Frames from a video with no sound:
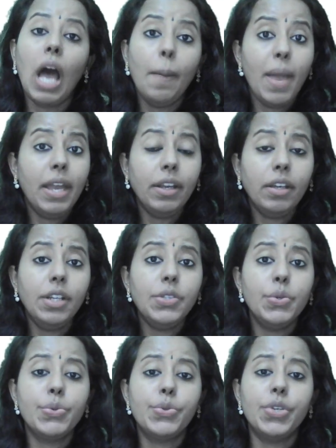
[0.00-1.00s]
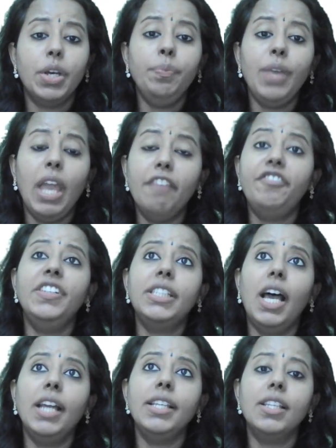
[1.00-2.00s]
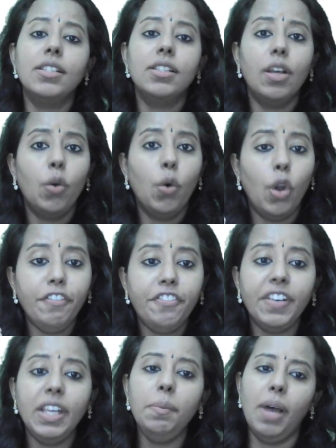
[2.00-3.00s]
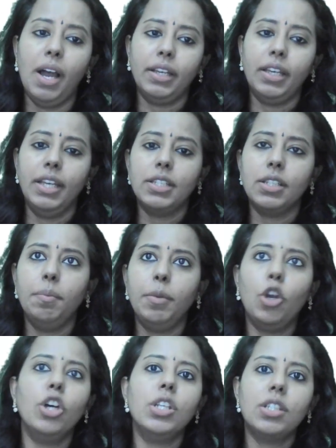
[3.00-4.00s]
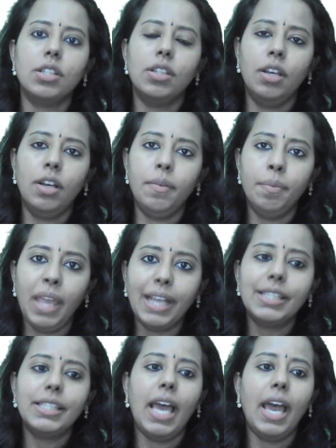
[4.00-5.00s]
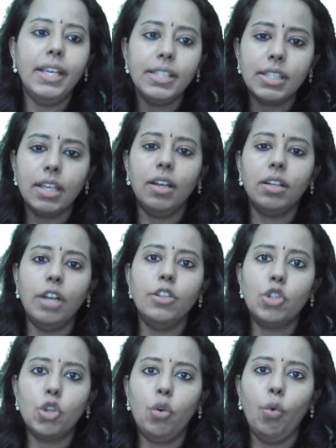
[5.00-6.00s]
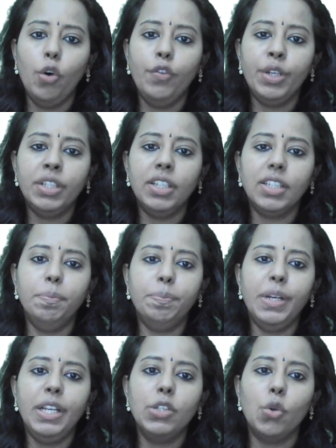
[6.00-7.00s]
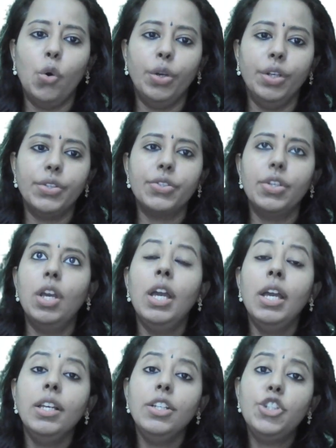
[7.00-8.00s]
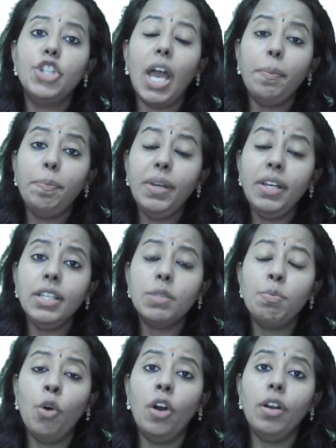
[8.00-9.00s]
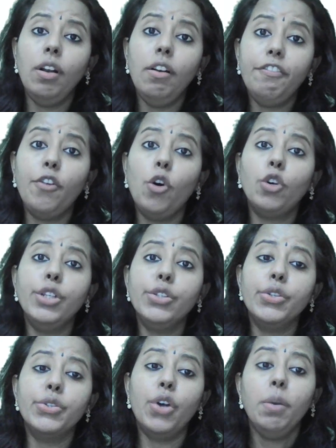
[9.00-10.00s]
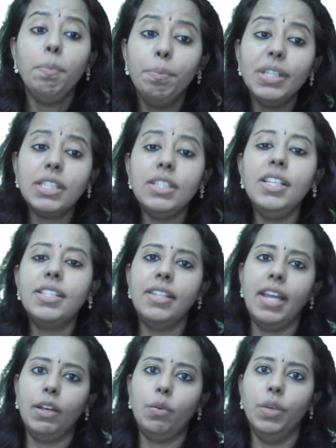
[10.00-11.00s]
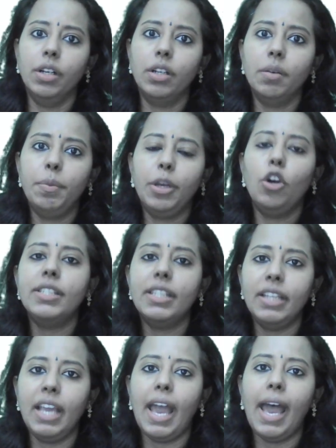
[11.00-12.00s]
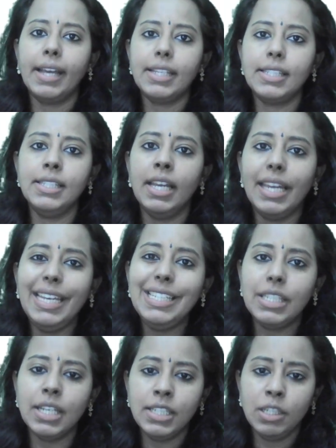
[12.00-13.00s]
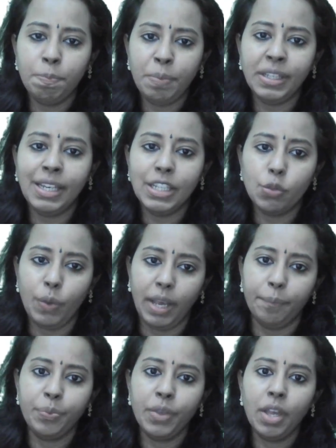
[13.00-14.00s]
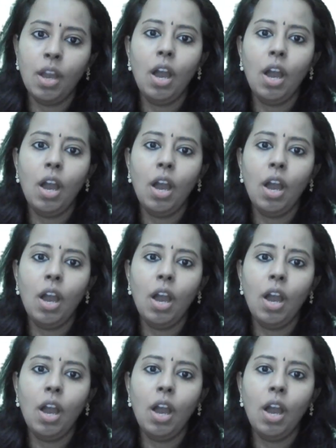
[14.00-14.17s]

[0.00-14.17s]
The American system emphasizes the role of free market because They exercise a control over the company's owners. Japanese model focuses on business network because they act in an interdependent way